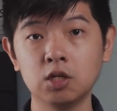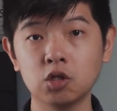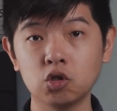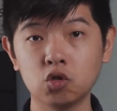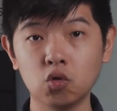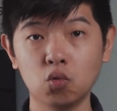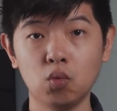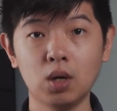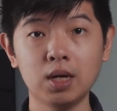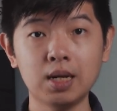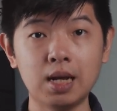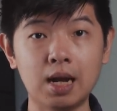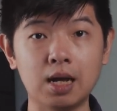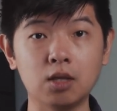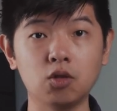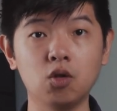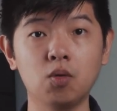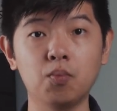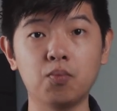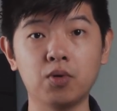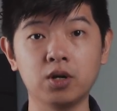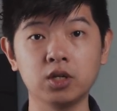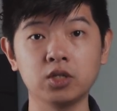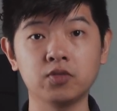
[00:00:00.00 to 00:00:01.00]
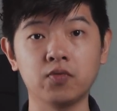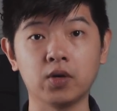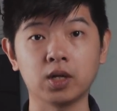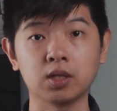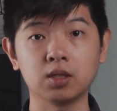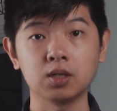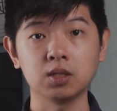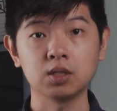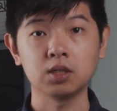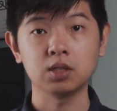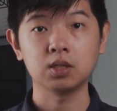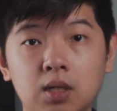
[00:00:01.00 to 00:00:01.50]
So what are non-price
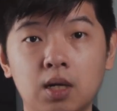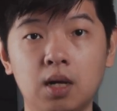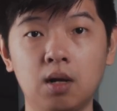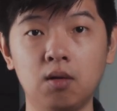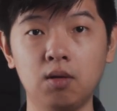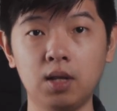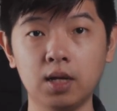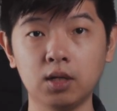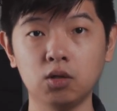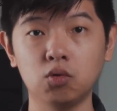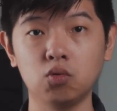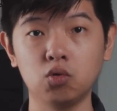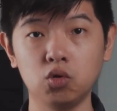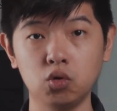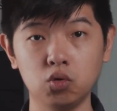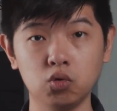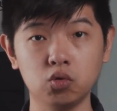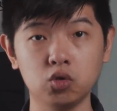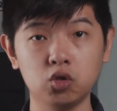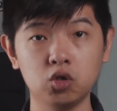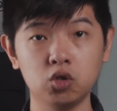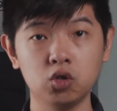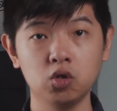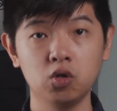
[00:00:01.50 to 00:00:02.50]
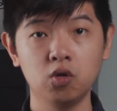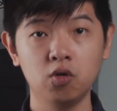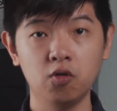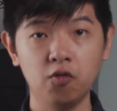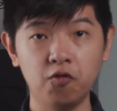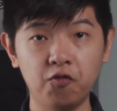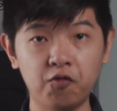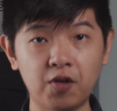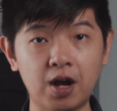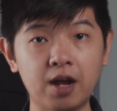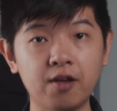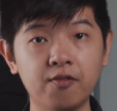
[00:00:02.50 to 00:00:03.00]
factors? I'd like to use
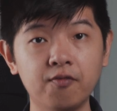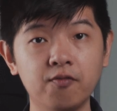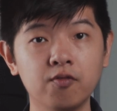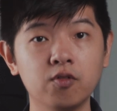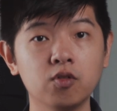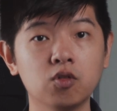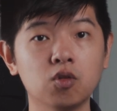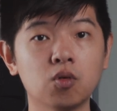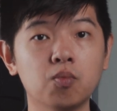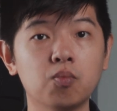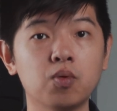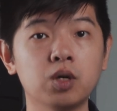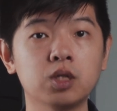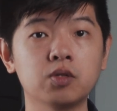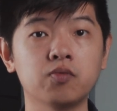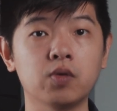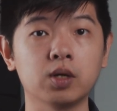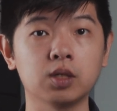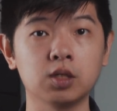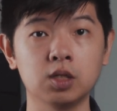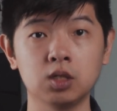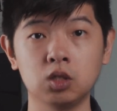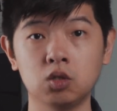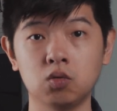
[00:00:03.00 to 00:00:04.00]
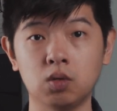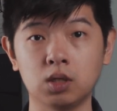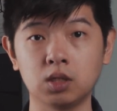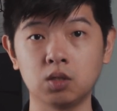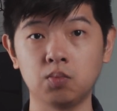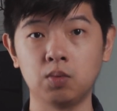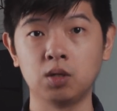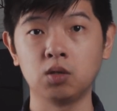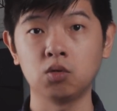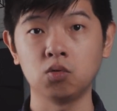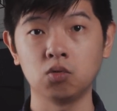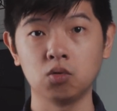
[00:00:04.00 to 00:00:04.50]
5 non-price factors to
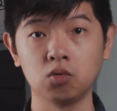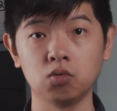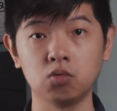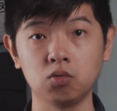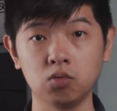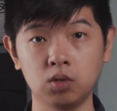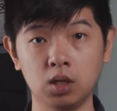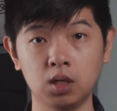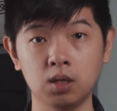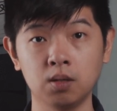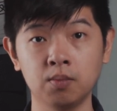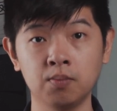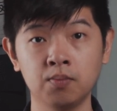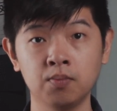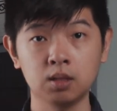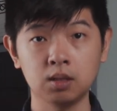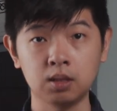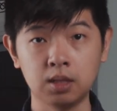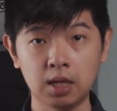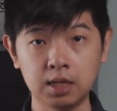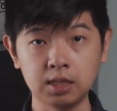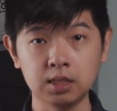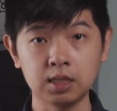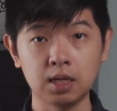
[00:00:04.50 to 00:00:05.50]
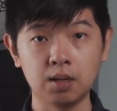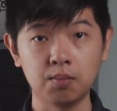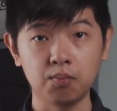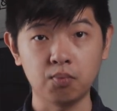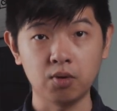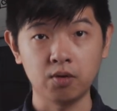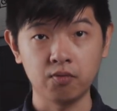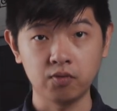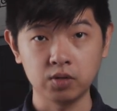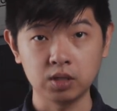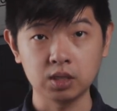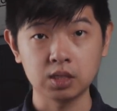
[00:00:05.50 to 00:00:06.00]
explain to you today. Taste and
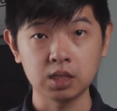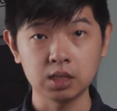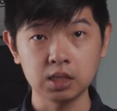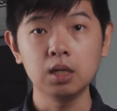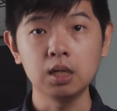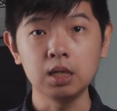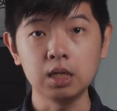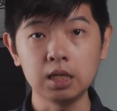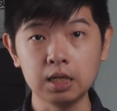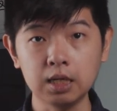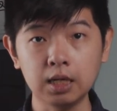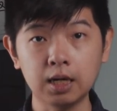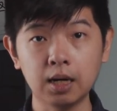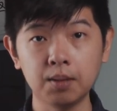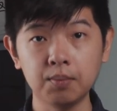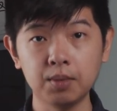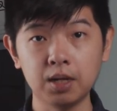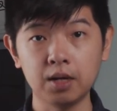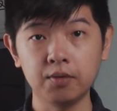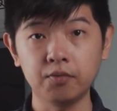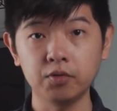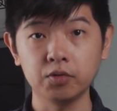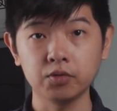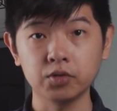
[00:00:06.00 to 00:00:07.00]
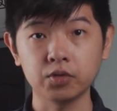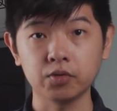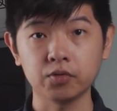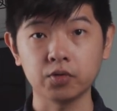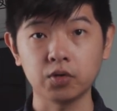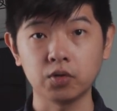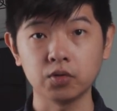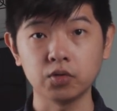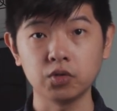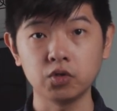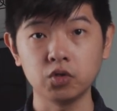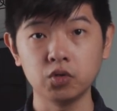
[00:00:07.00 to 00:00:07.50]
preferences, income levels
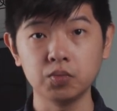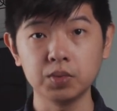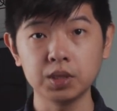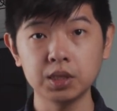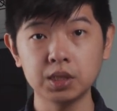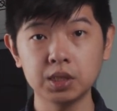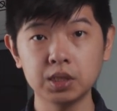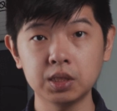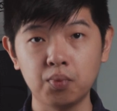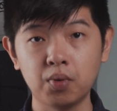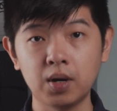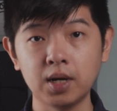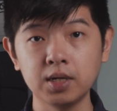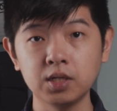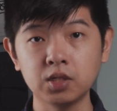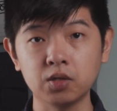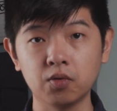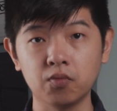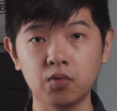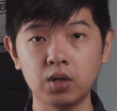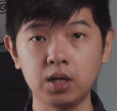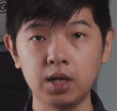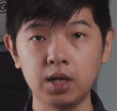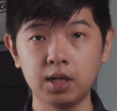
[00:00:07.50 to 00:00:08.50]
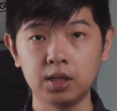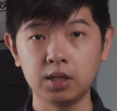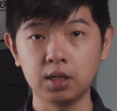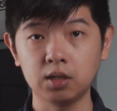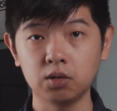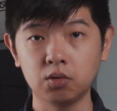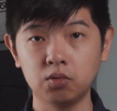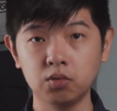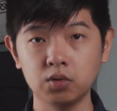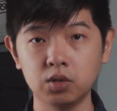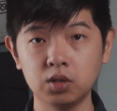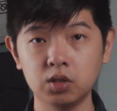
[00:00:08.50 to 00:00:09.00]
of consumers, price of
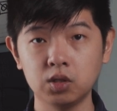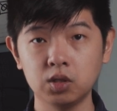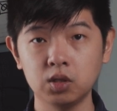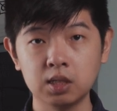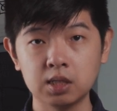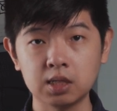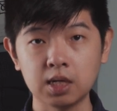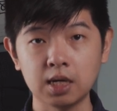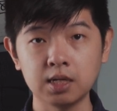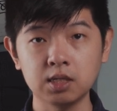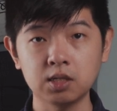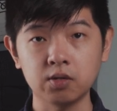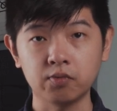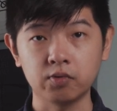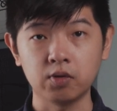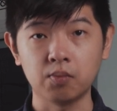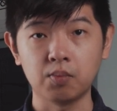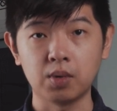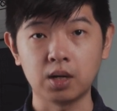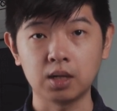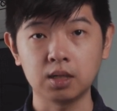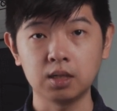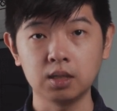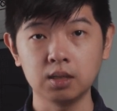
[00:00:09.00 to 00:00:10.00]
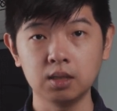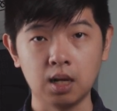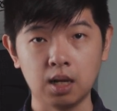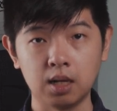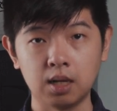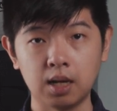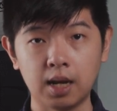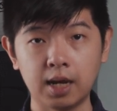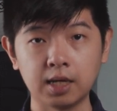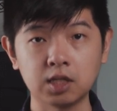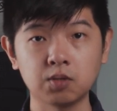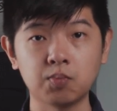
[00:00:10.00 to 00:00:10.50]
related goods, size of the market,
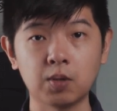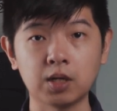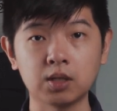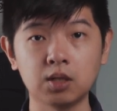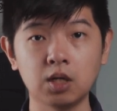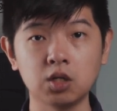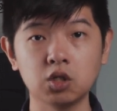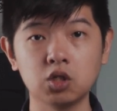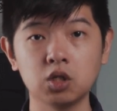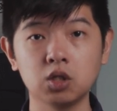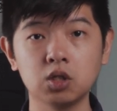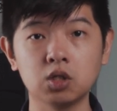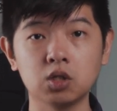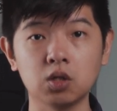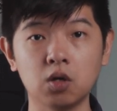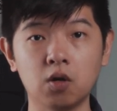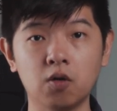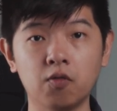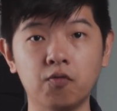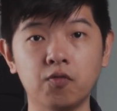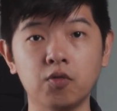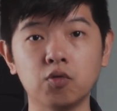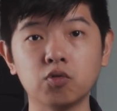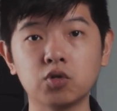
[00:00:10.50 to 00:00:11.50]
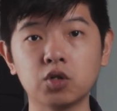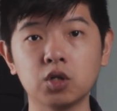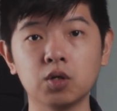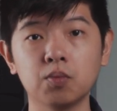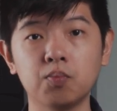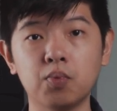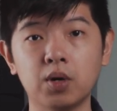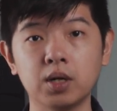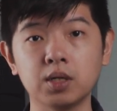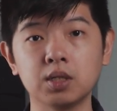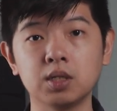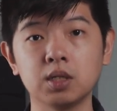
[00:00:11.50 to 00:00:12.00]
and expectations of future
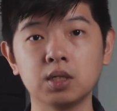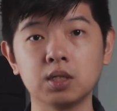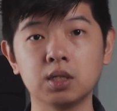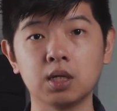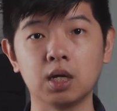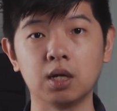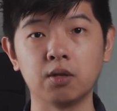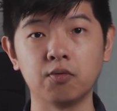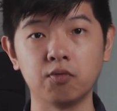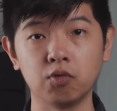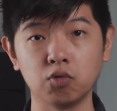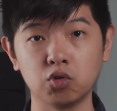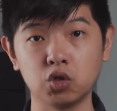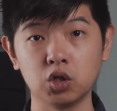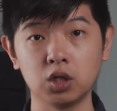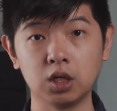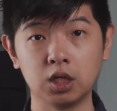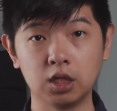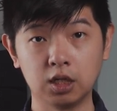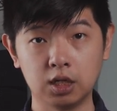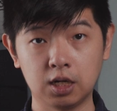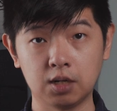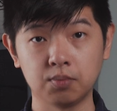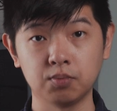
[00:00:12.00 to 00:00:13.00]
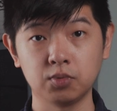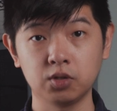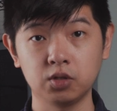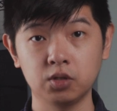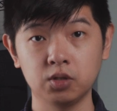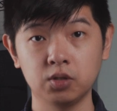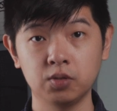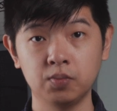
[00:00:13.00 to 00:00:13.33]
prices and future incomes.